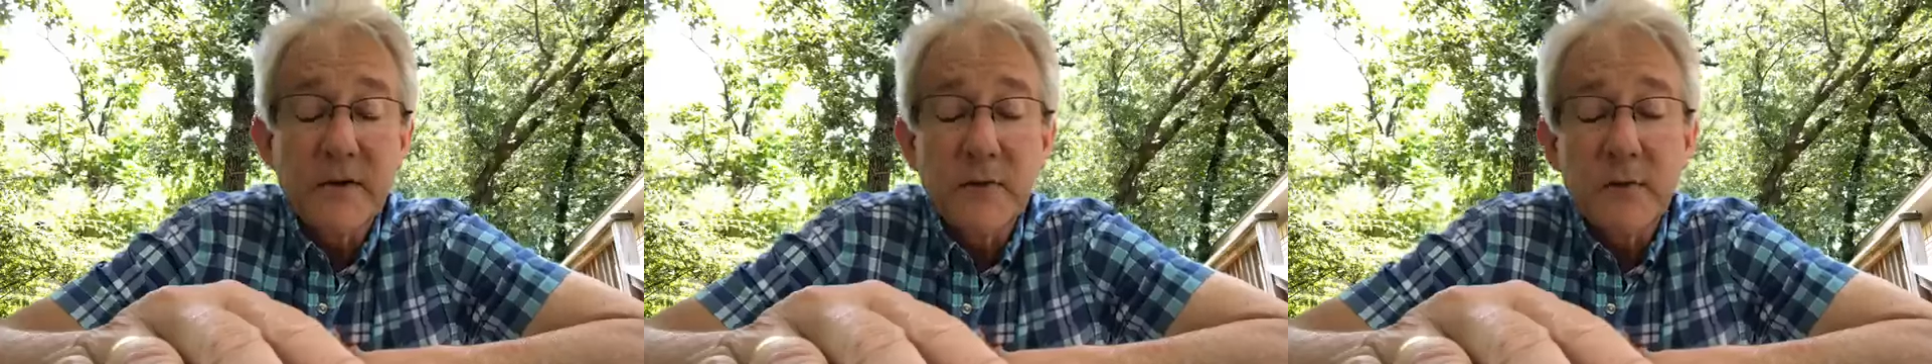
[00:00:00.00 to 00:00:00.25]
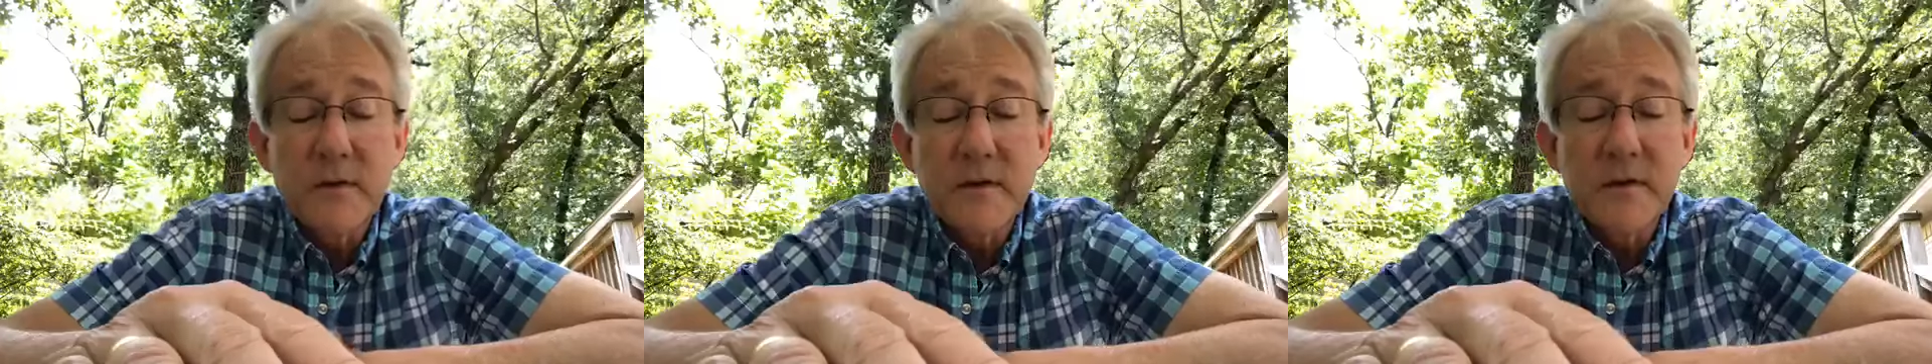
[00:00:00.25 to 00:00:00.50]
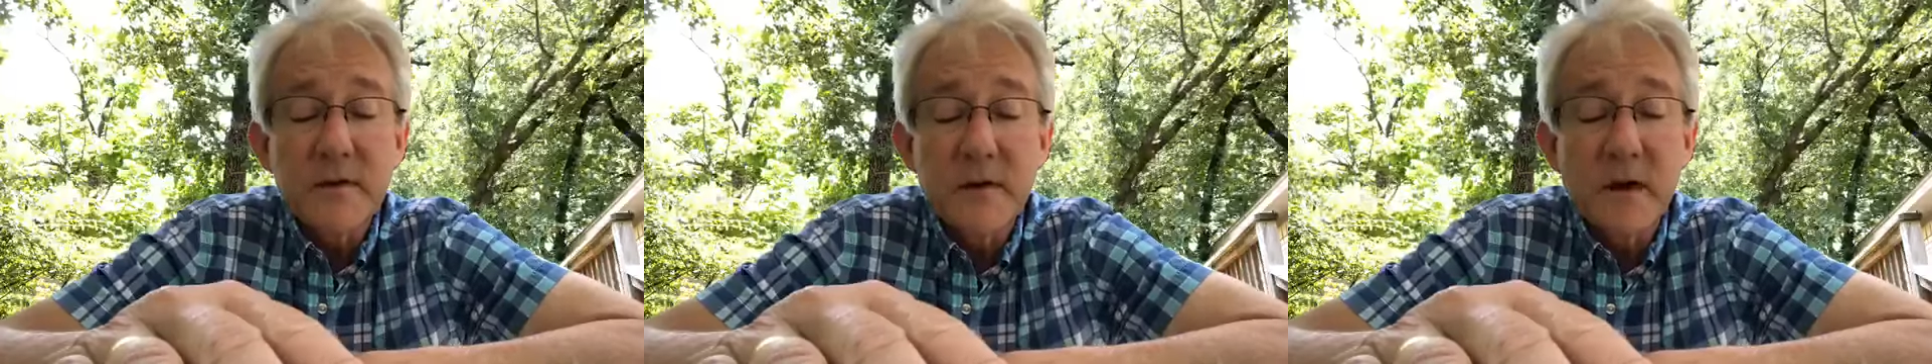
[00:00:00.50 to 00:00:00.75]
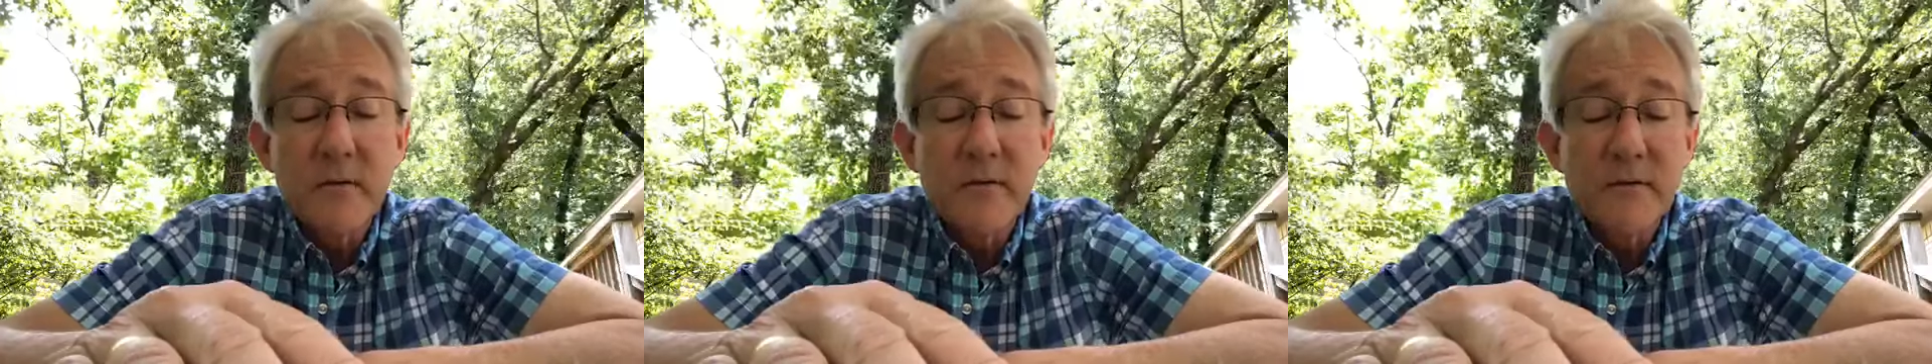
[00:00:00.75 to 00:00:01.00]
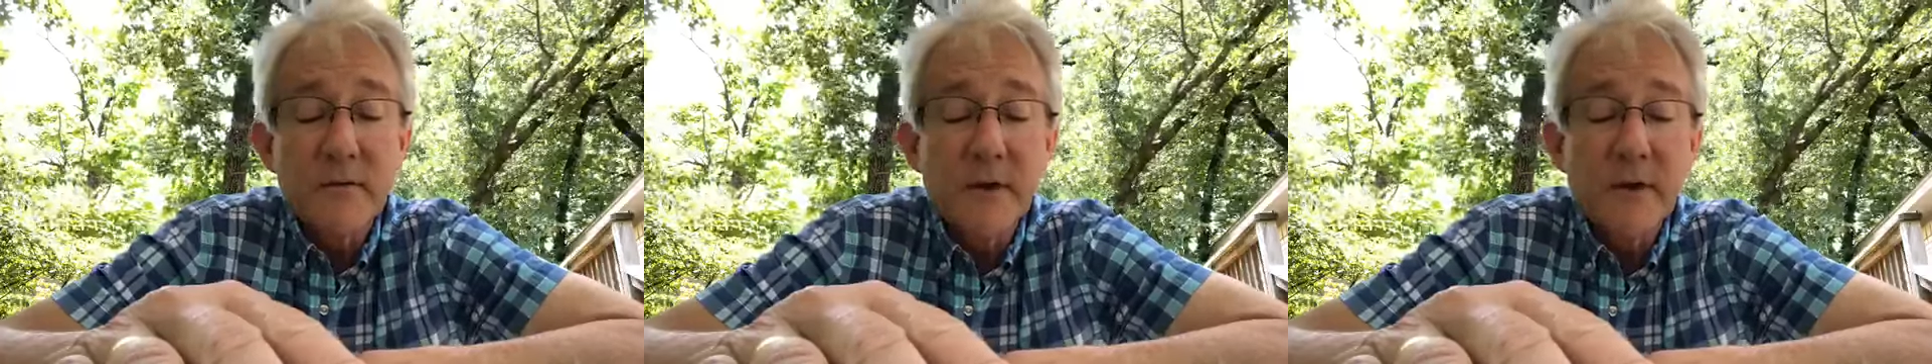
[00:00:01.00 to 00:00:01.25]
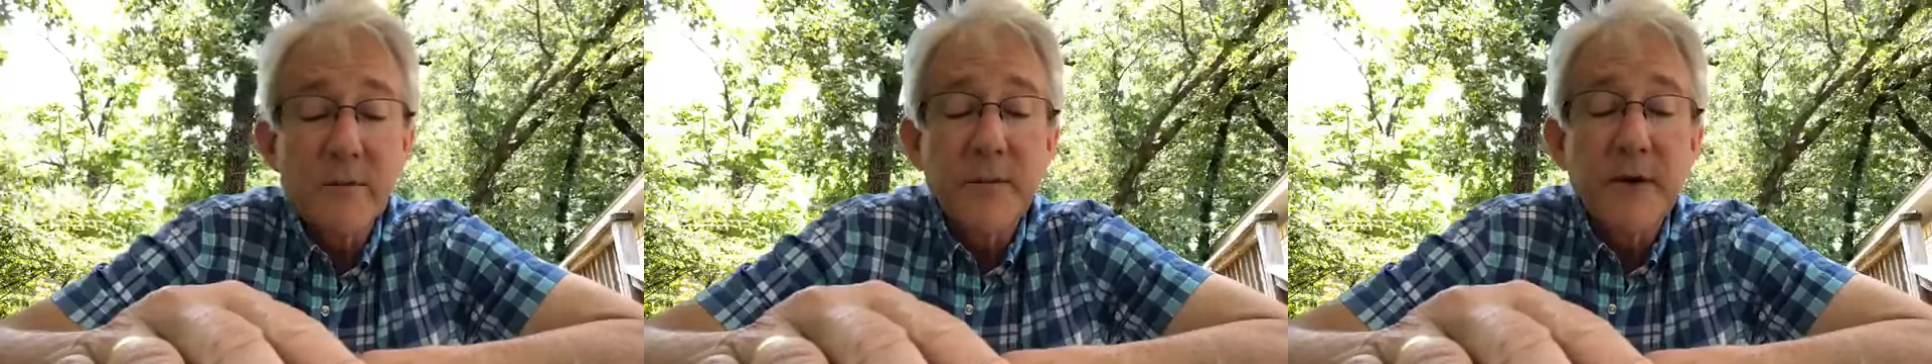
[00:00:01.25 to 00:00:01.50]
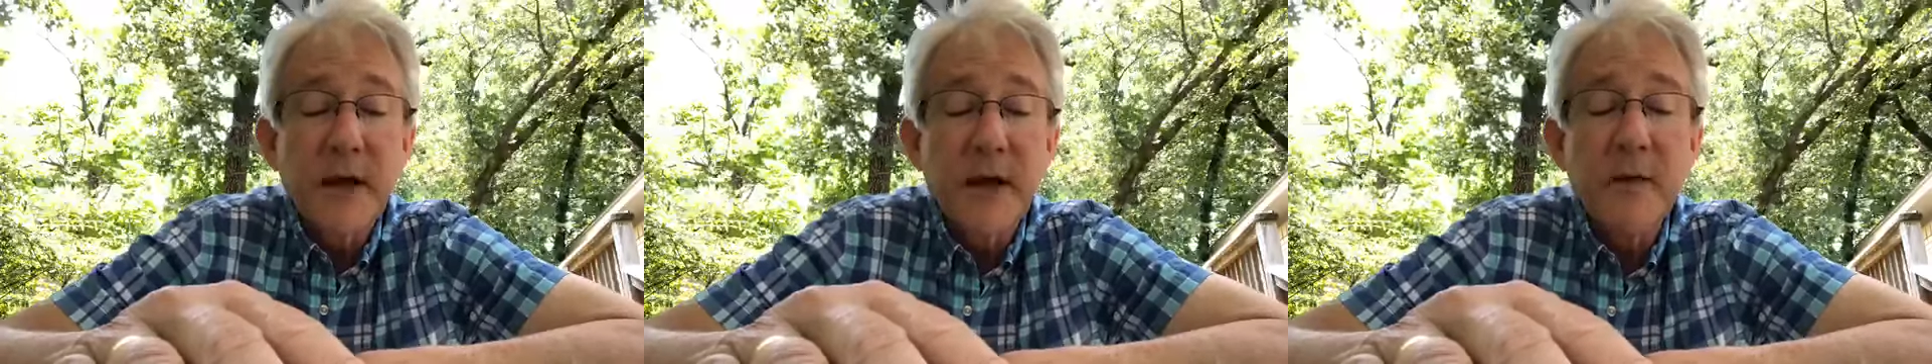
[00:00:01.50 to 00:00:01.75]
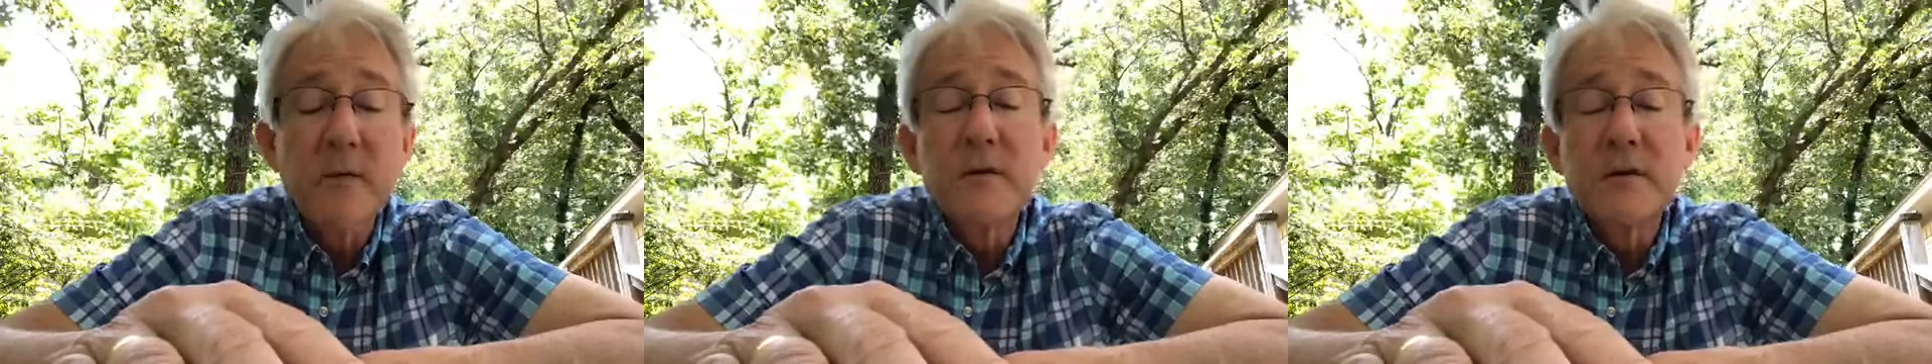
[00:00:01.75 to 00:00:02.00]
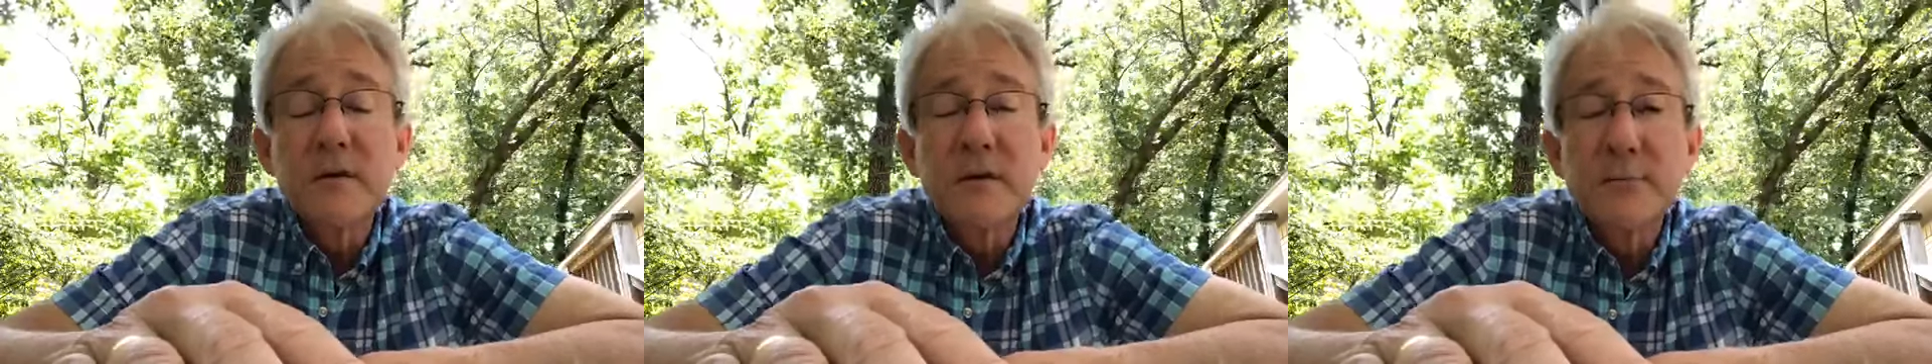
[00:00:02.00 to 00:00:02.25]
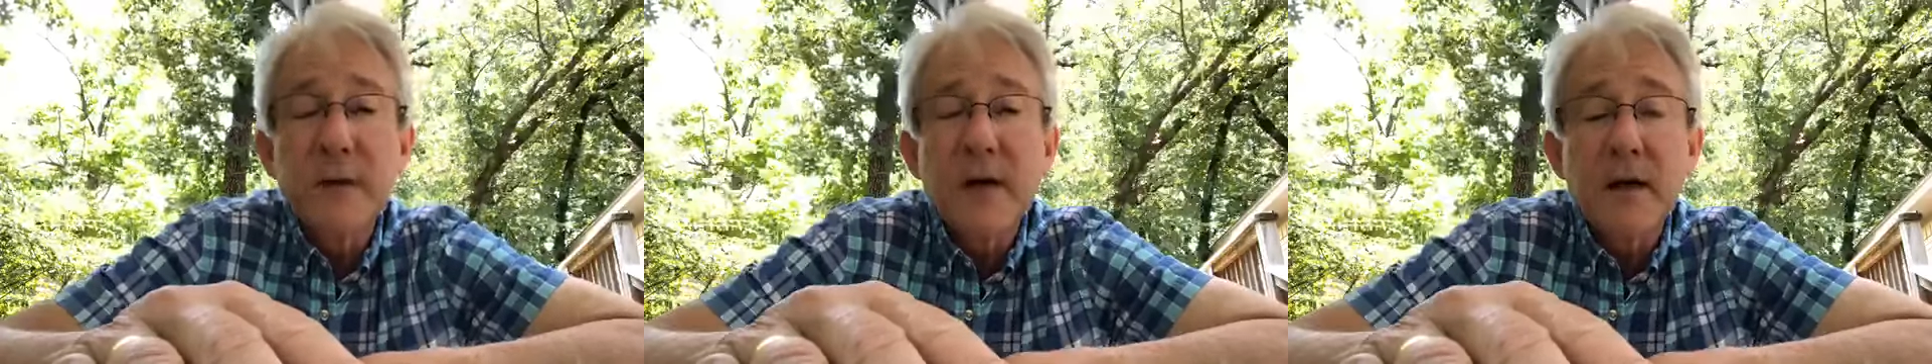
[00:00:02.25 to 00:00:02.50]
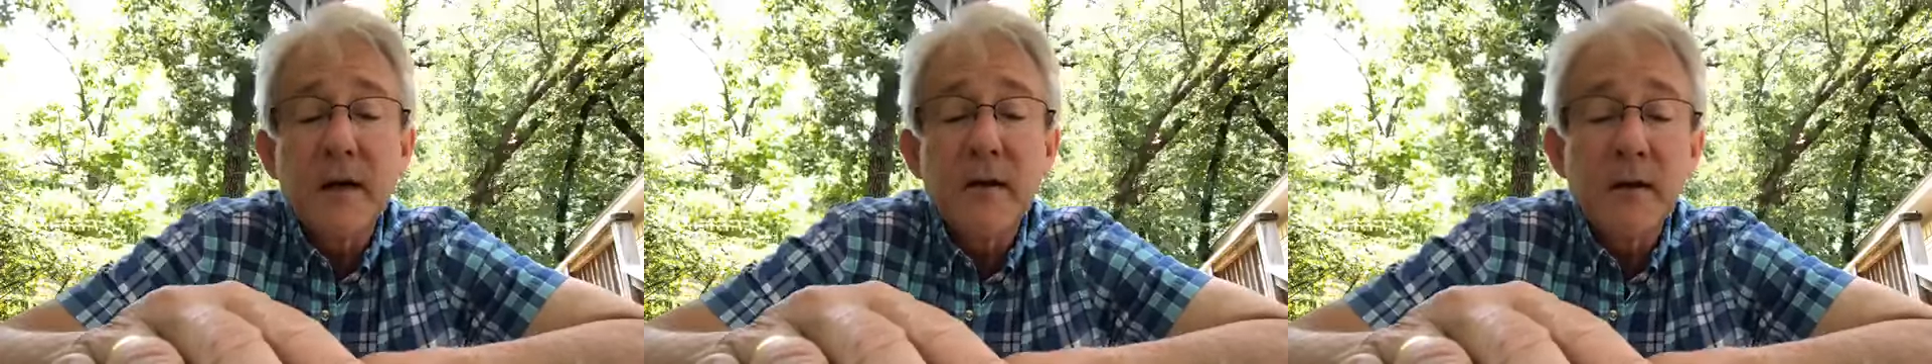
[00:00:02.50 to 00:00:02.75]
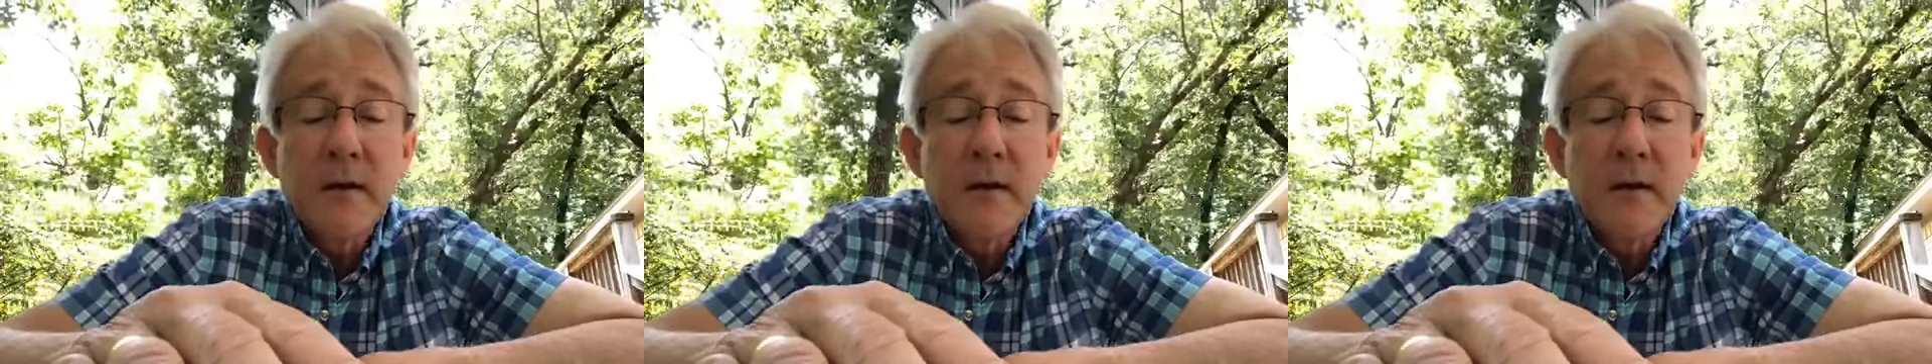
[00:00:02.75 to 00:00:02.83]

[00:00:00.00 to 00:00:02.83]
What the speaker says: in which this psalm was read, but I would suspect